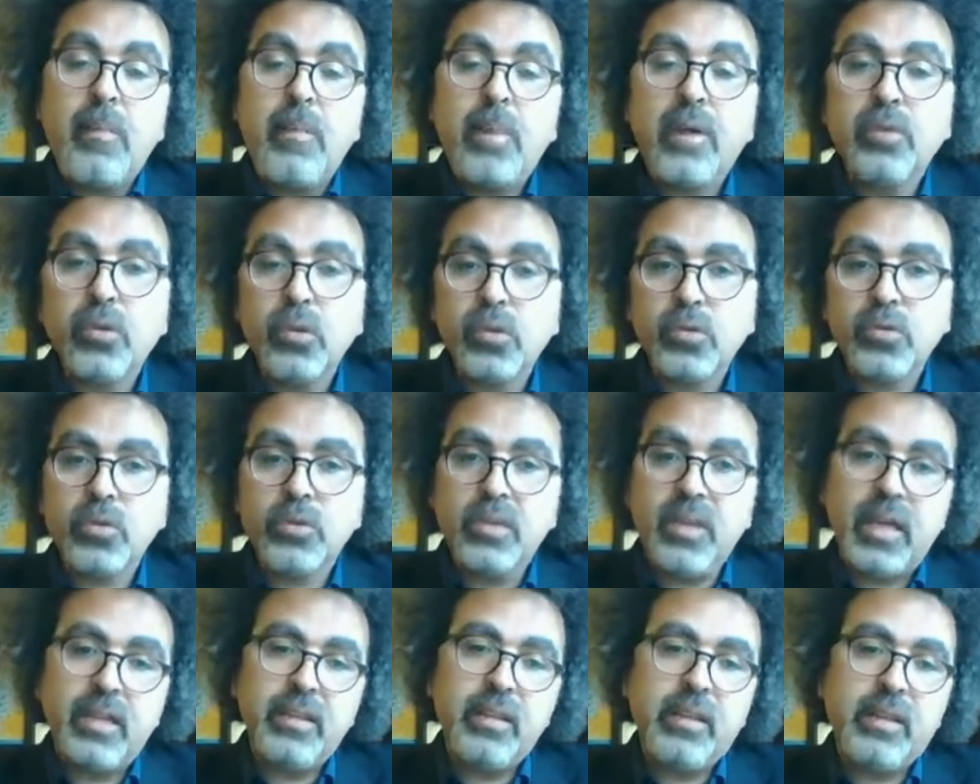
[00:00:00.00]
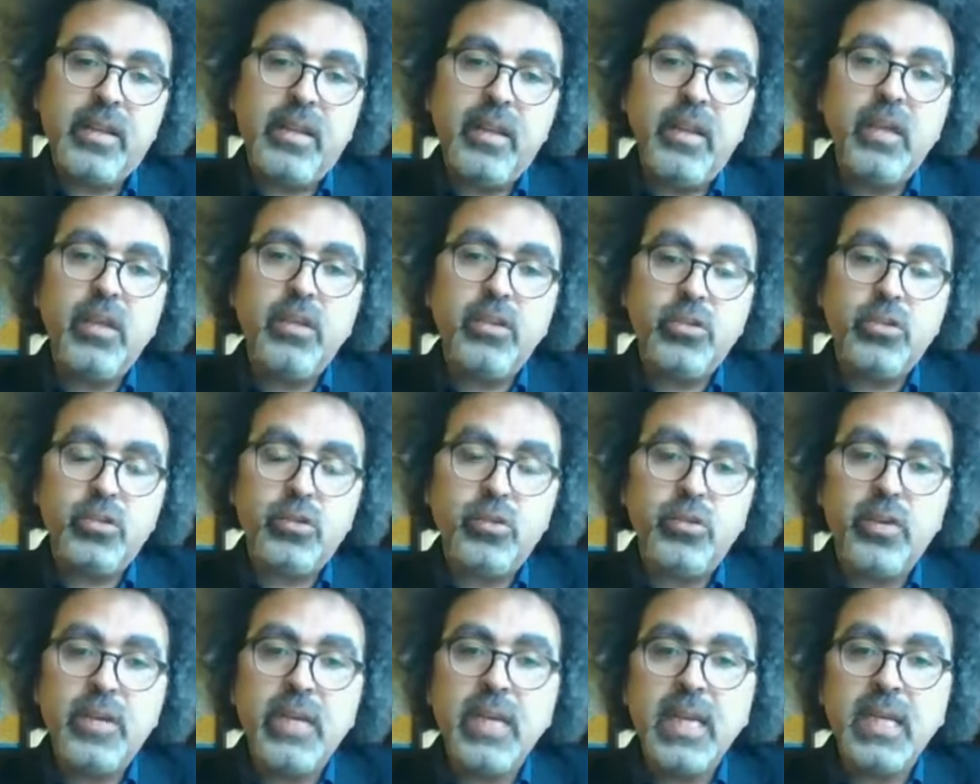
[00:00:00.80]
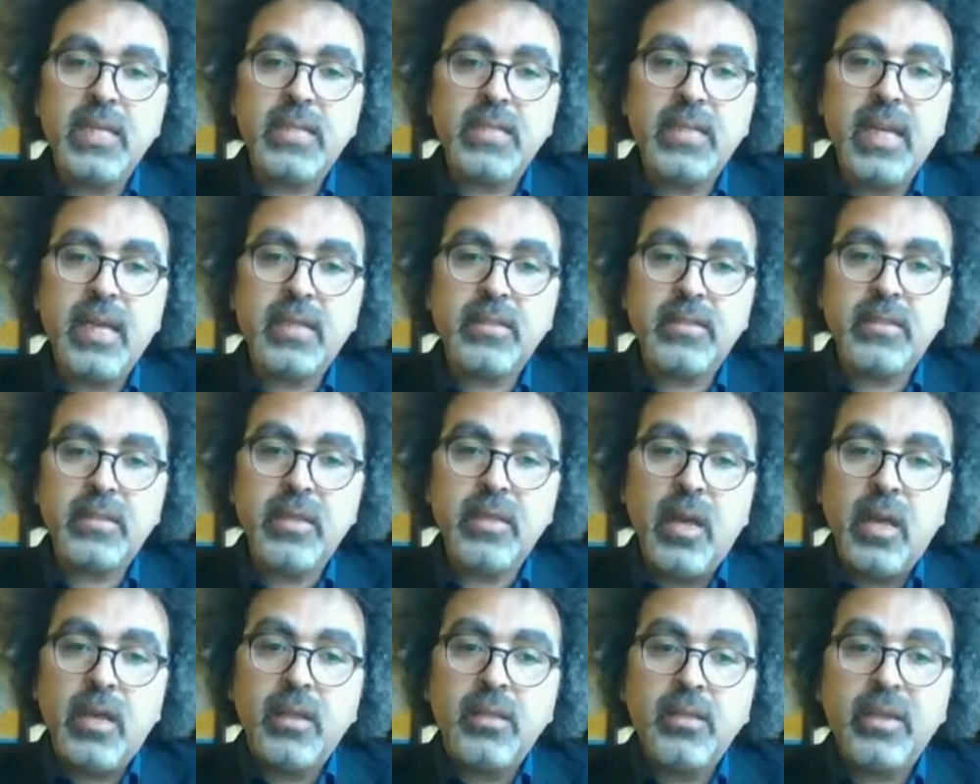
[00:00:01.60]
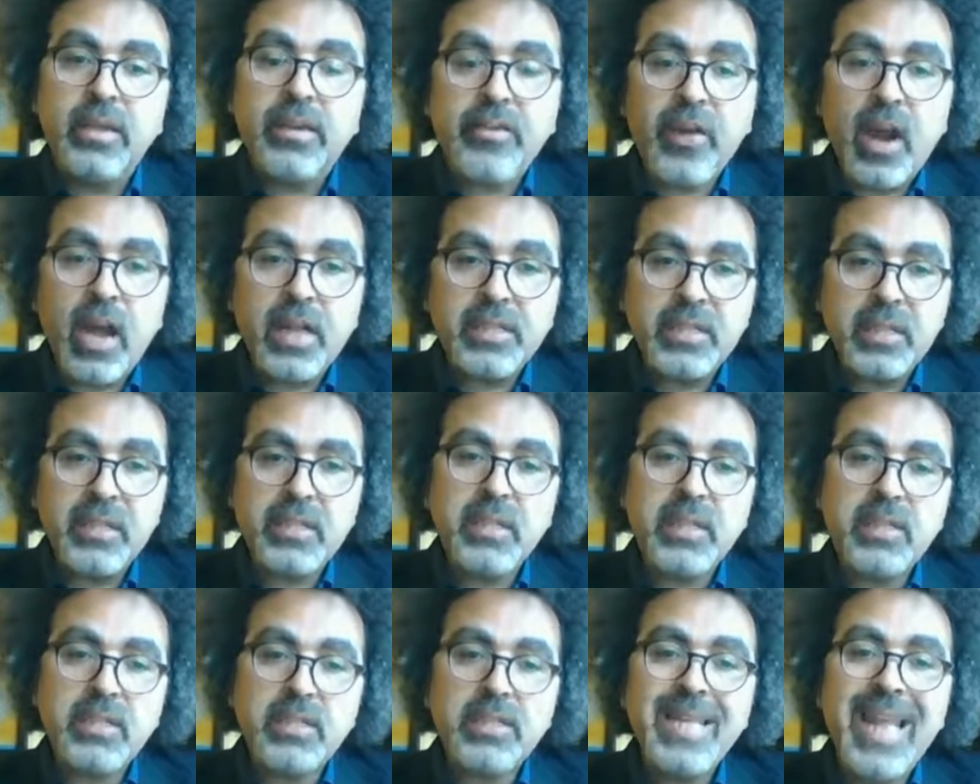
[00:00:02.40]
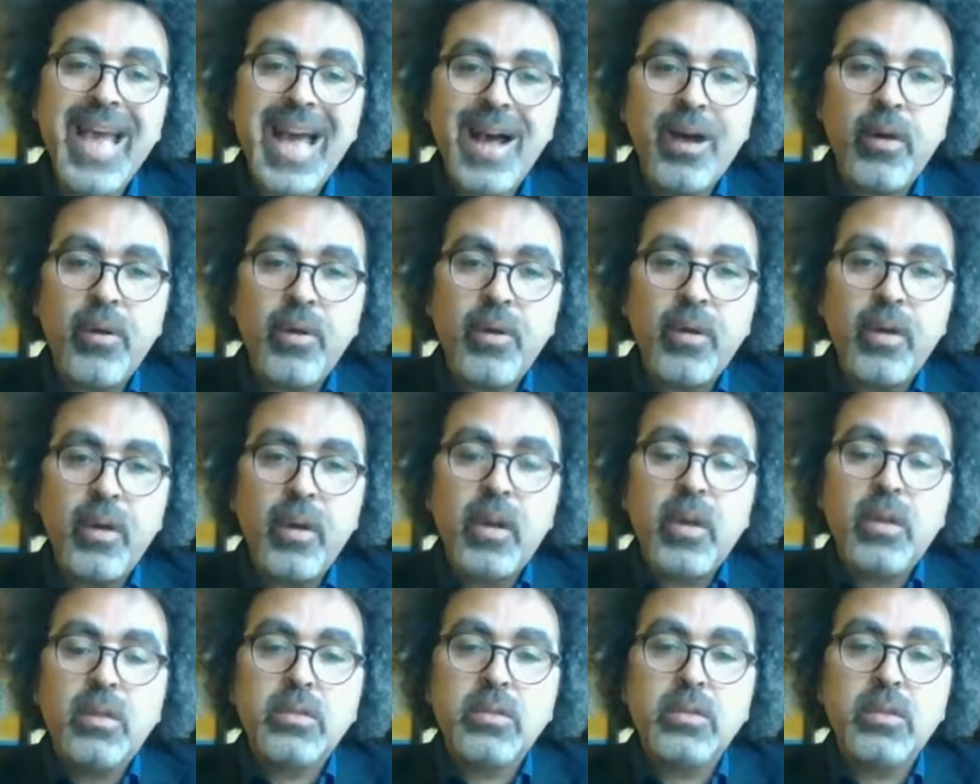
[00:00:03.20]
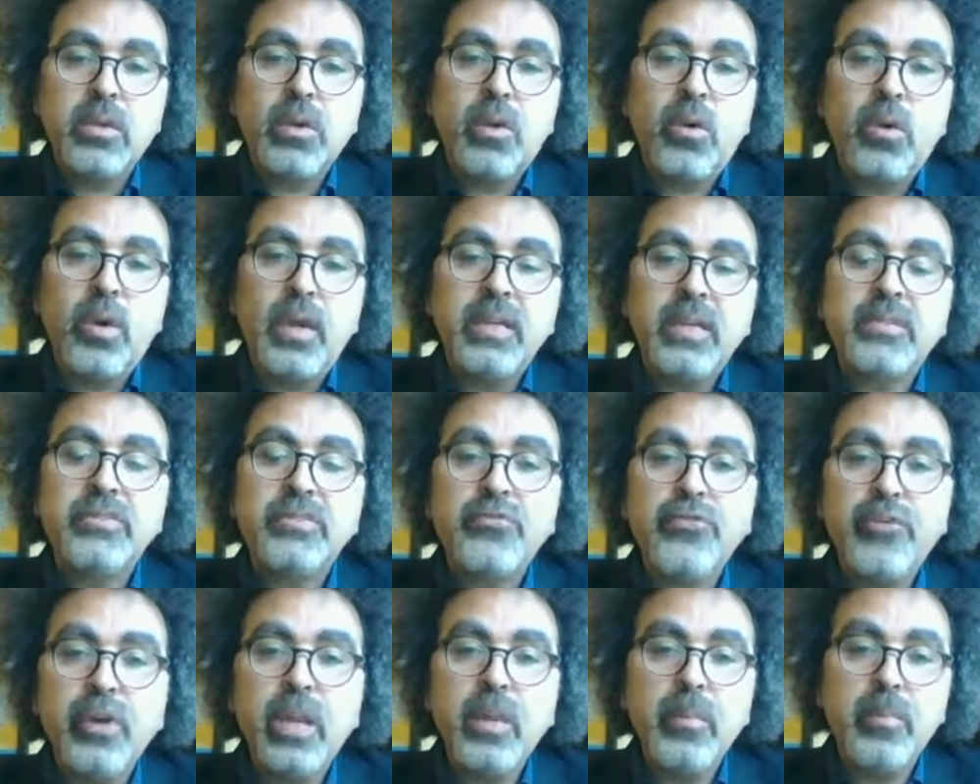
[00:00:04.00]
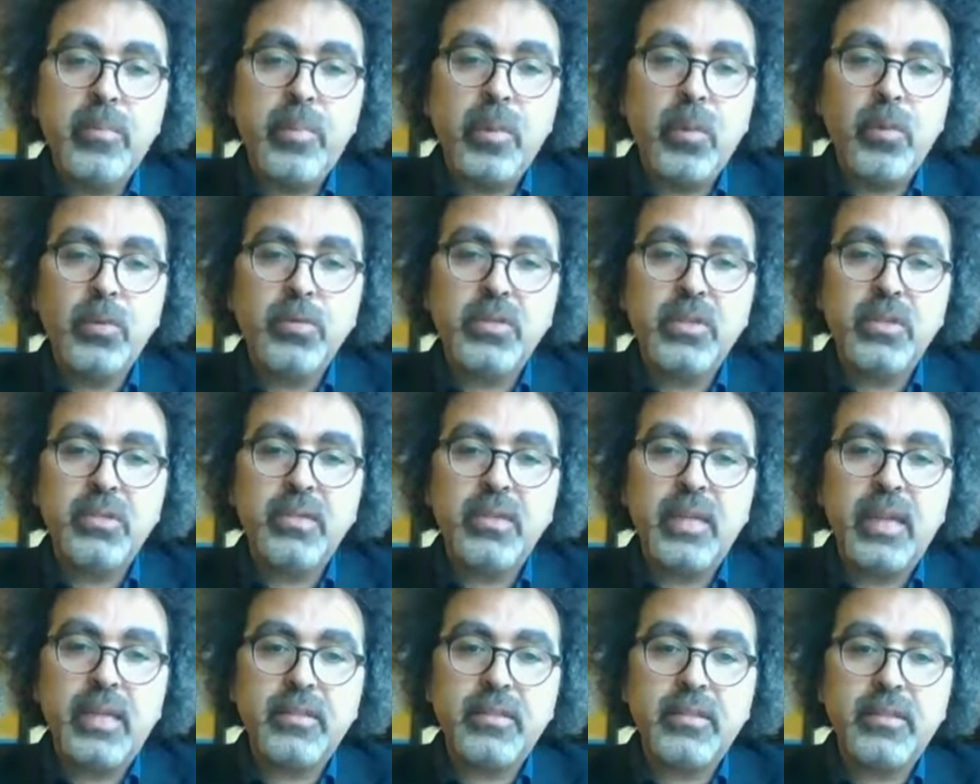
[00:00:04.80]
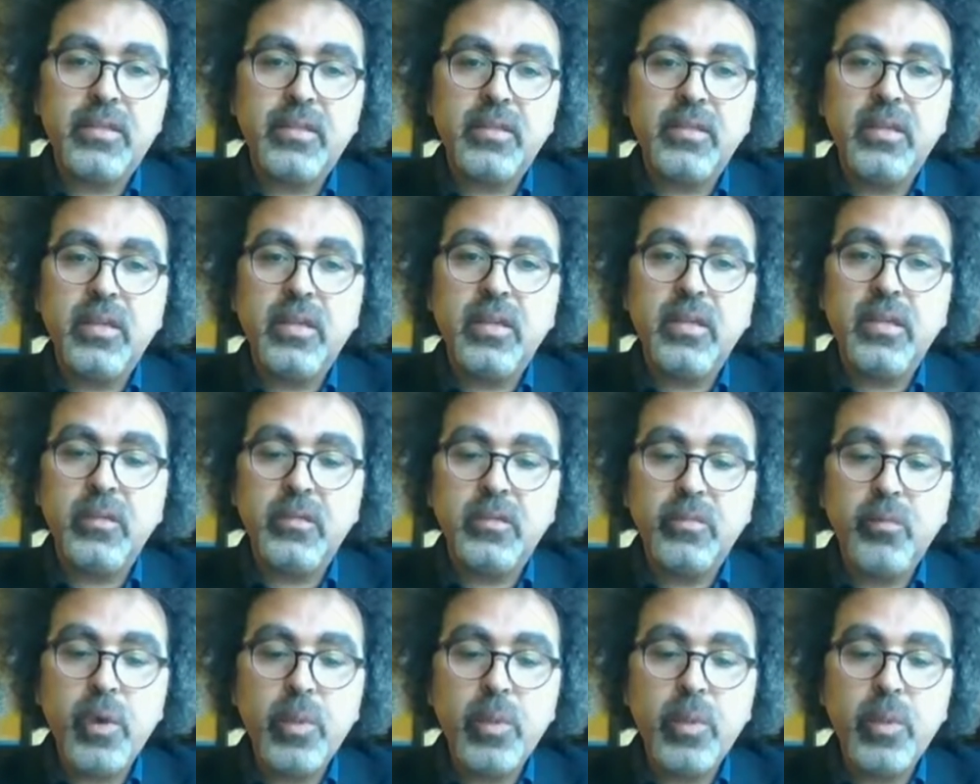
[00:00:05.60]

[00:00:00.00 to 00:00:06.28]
but also the other key issue is that the crisis is now so it's really important that the,